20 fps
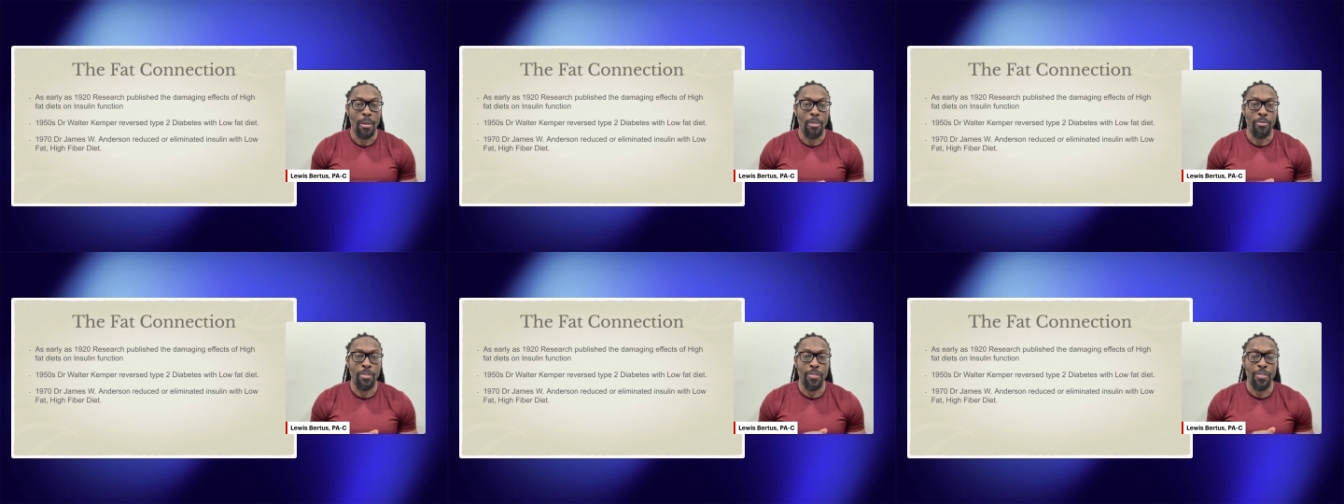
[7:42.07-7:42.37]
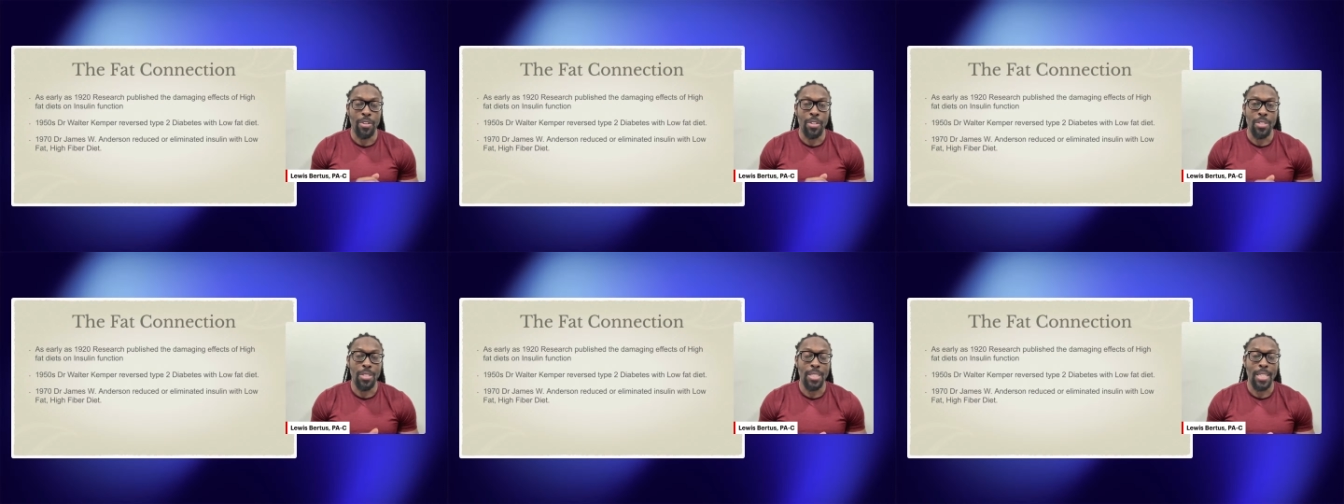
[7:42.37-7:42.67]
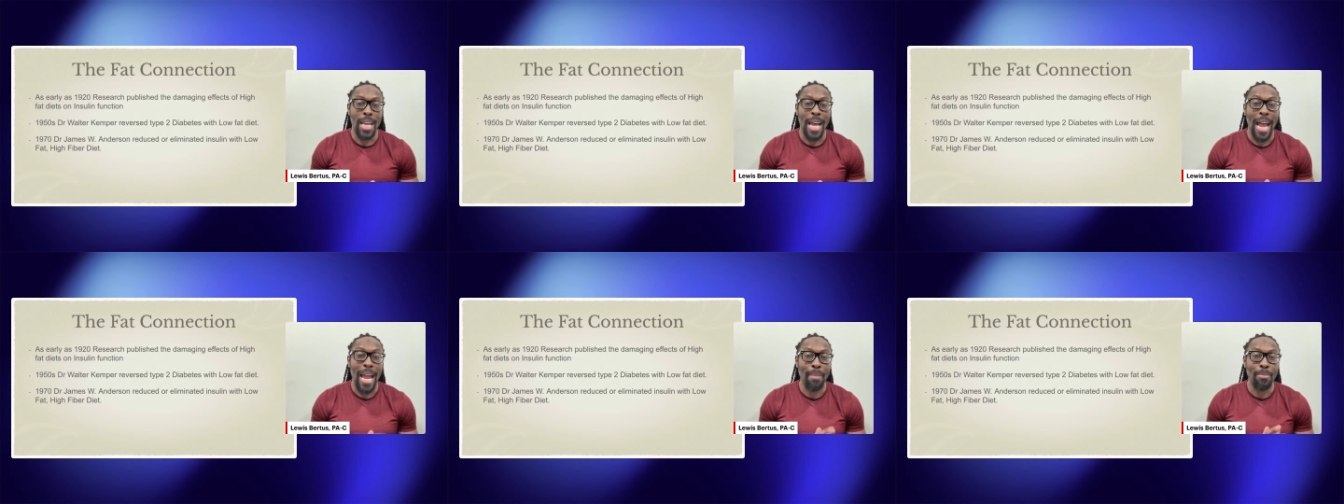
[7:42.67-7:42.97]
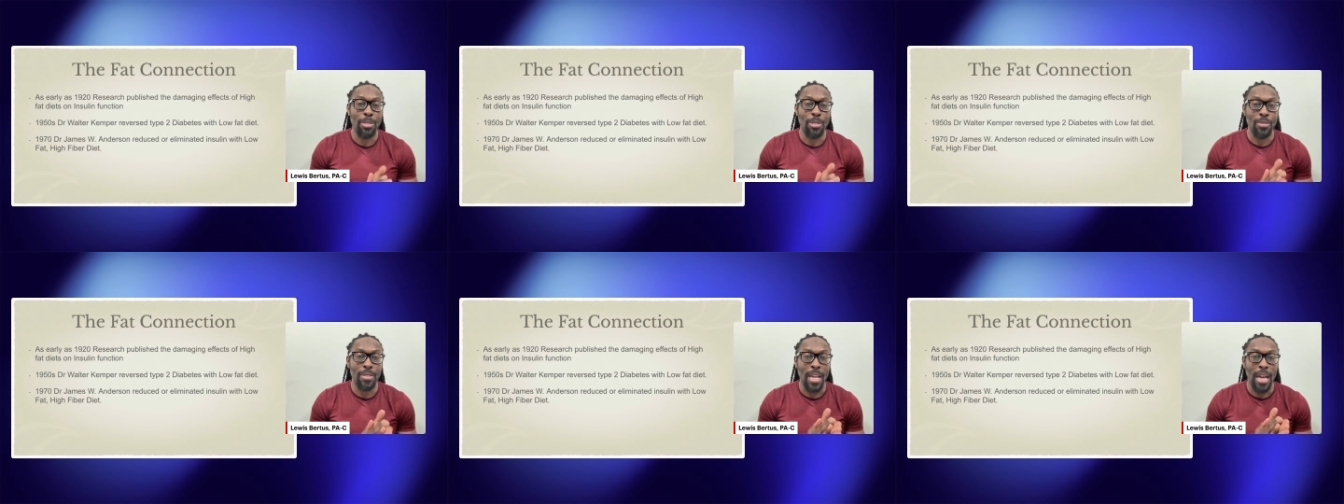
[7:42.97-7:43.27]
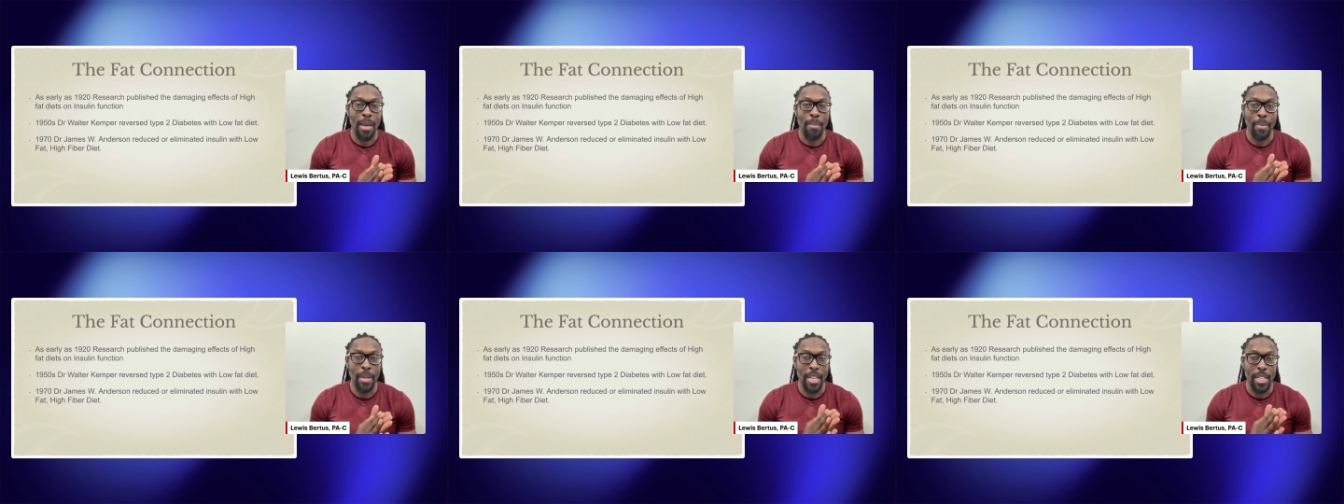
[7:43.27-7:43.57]
reversed type 2
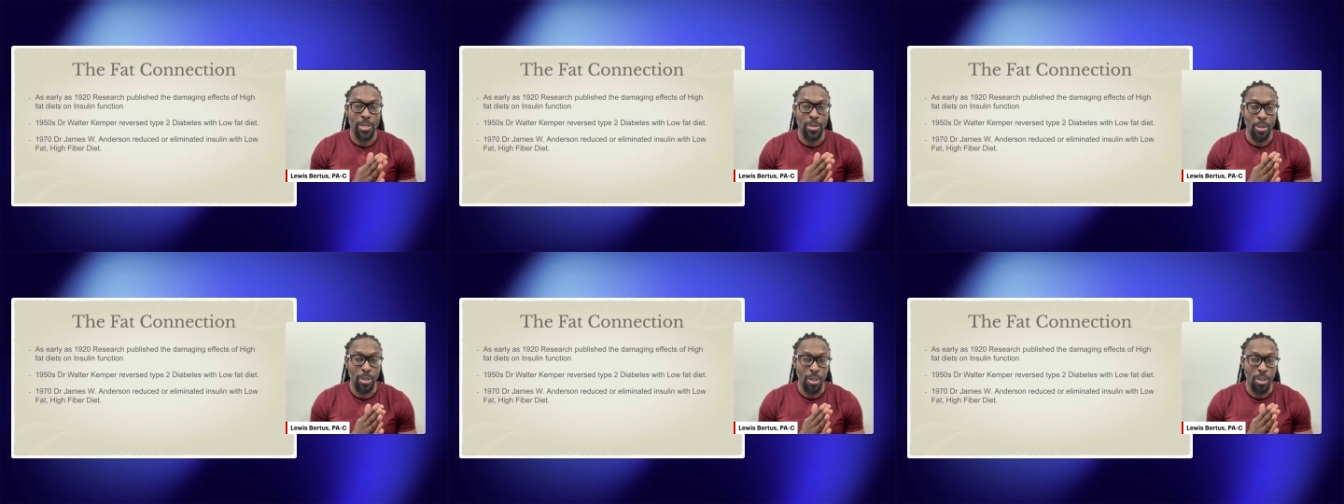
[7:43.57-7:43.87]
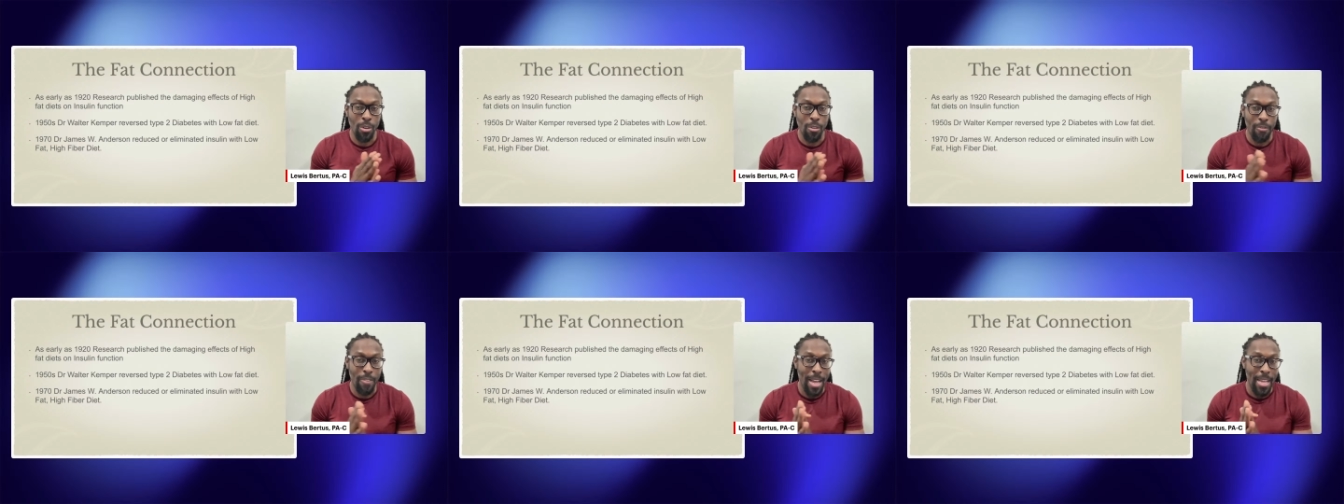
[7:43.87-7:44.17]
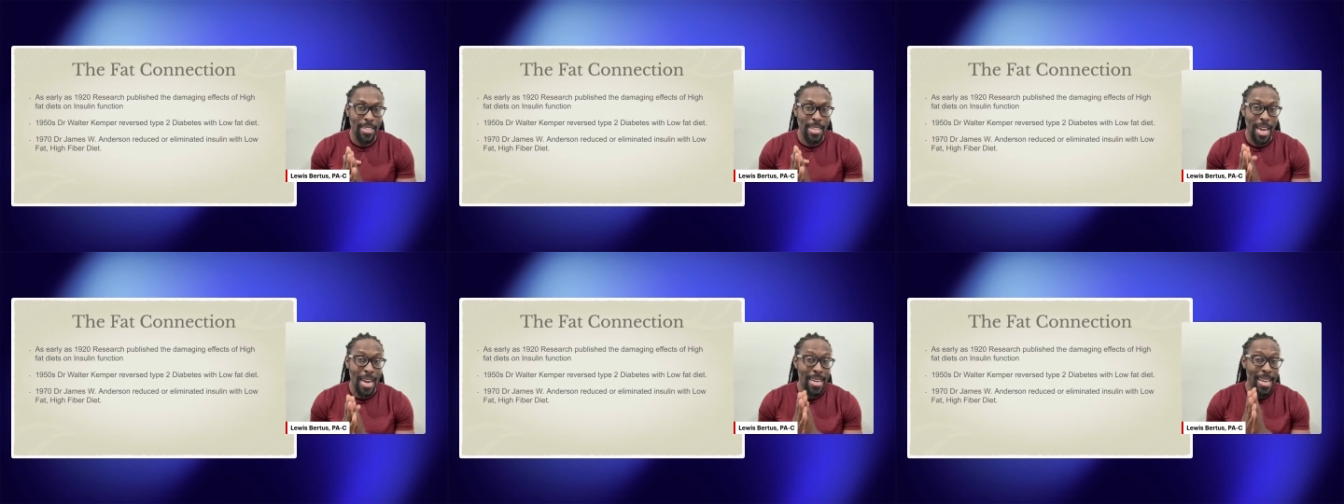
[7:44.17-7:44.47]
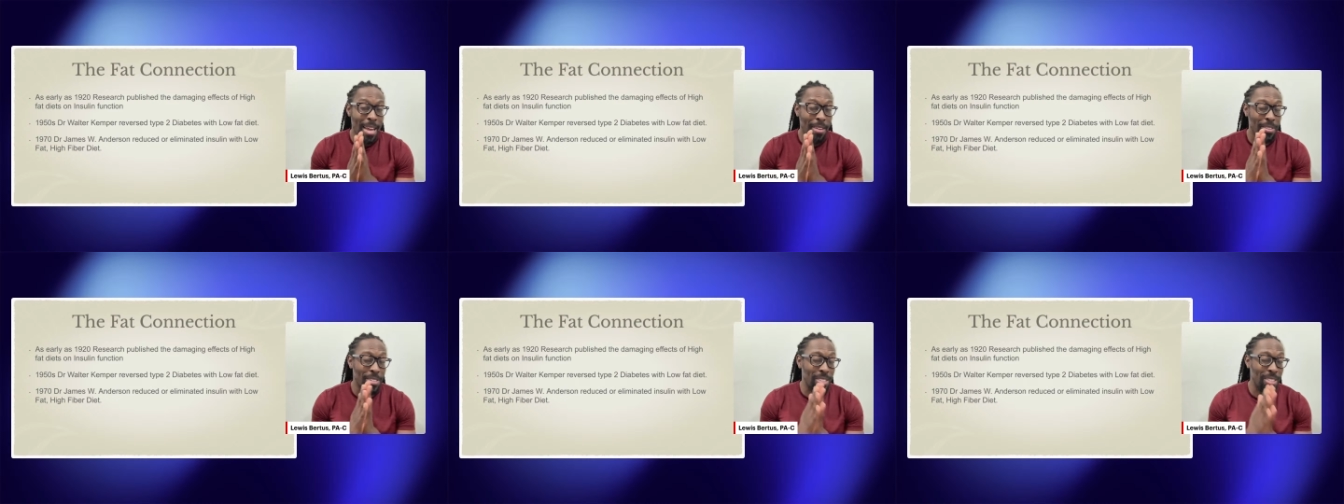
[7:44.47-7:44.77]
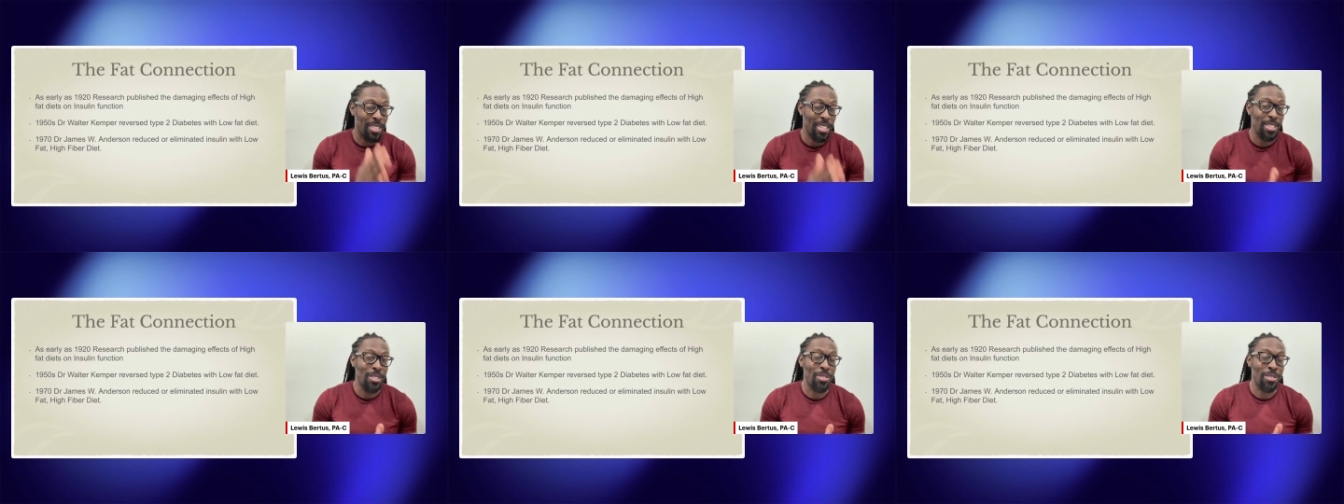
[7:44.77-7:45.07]
diabetes with a low-fat diet. Now, this
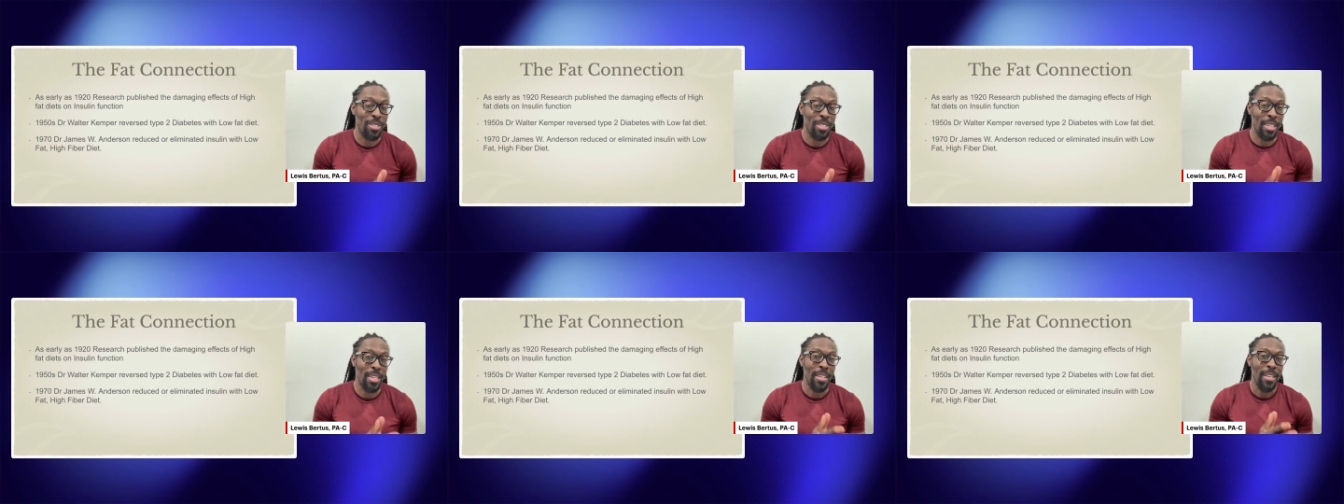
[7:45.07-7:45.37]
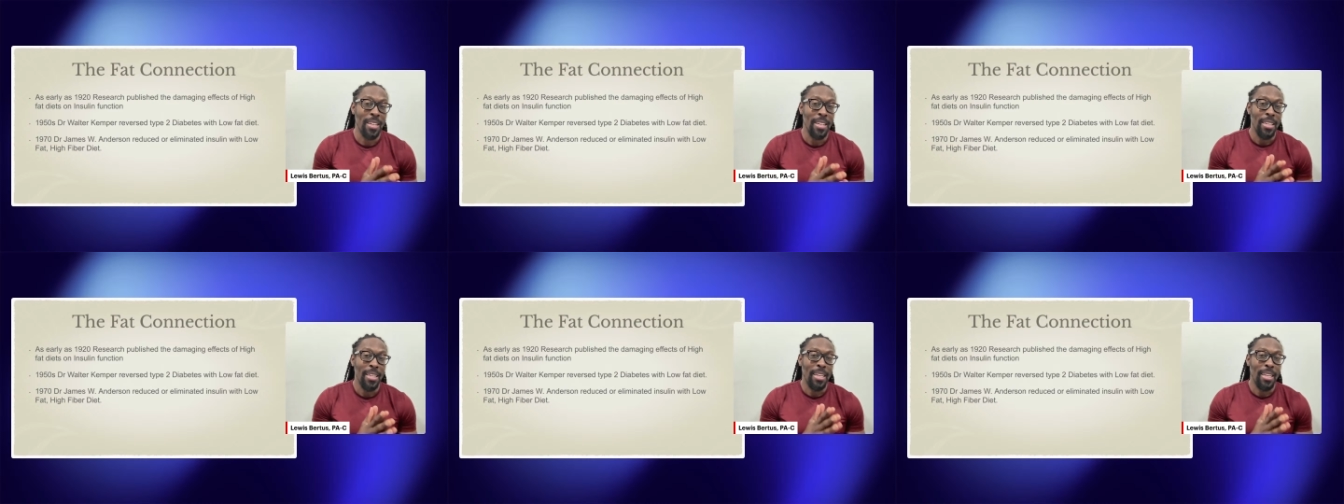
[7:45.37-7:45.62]
is interesting.